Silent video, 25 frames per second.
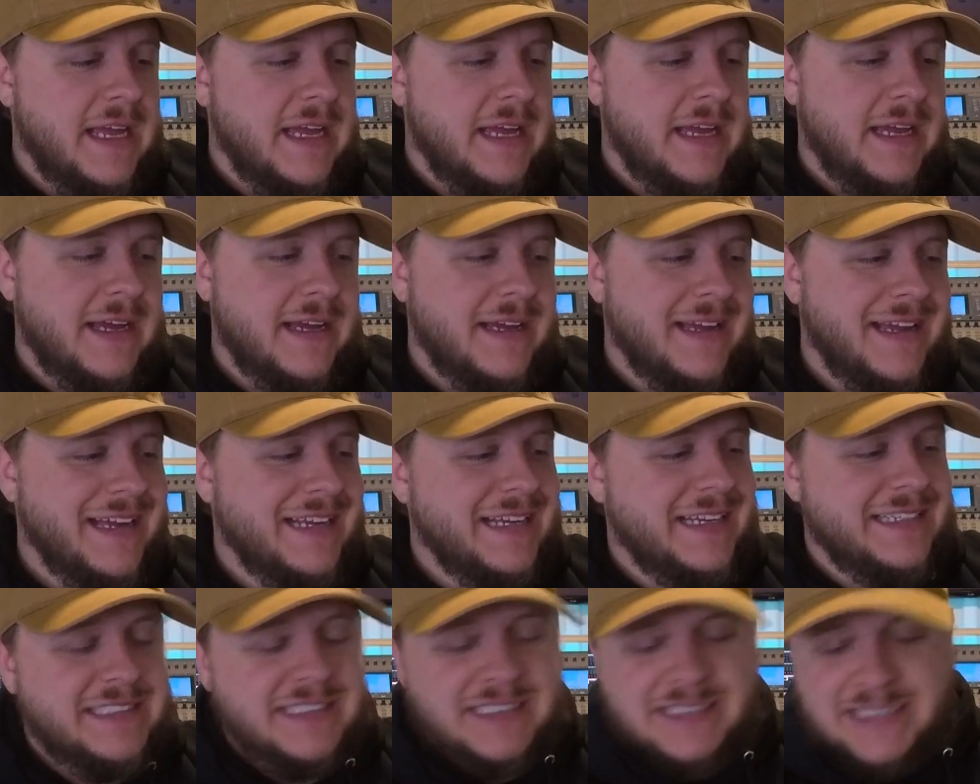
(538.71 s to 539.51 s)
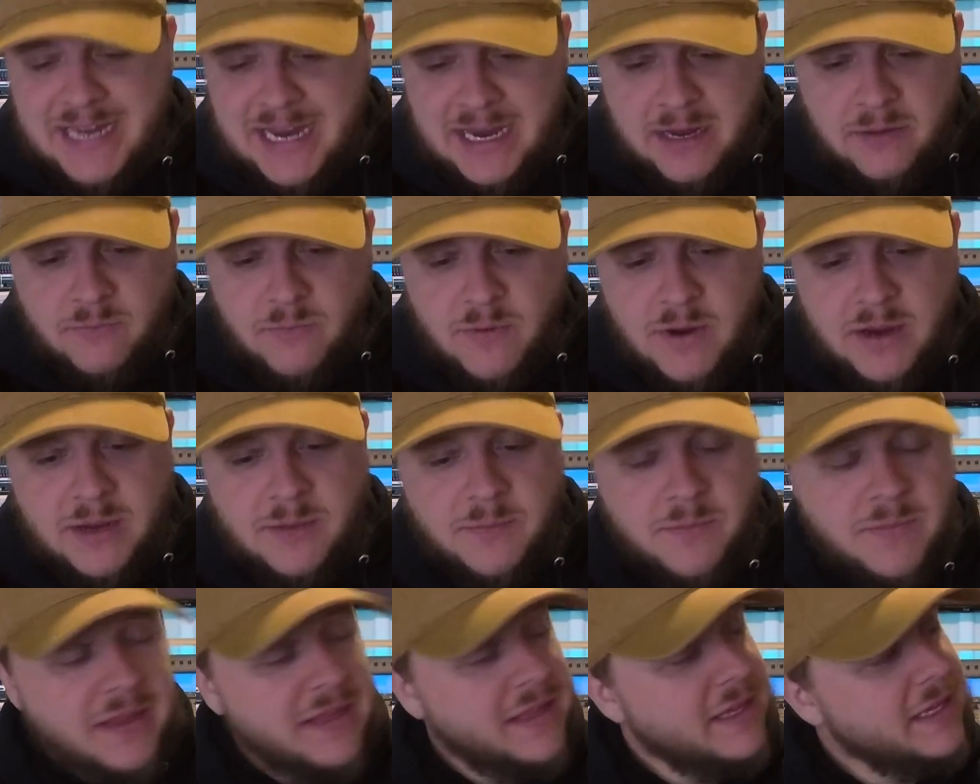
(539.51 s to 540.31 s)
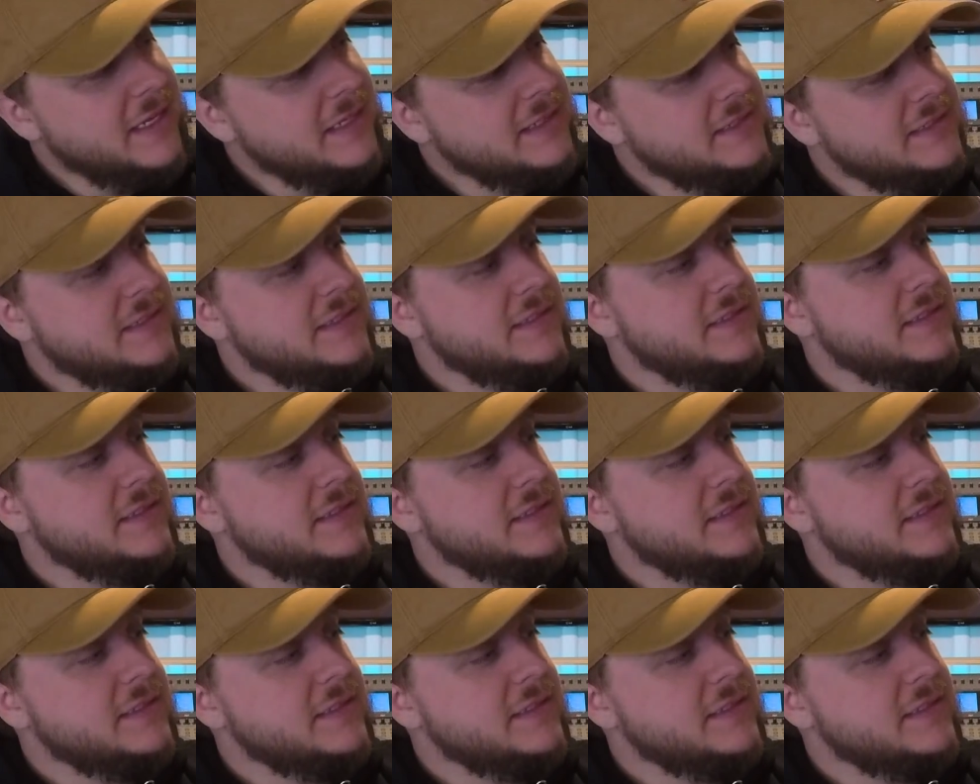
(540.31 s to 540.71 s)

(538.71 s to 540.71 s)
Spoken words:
I just can't recommend this,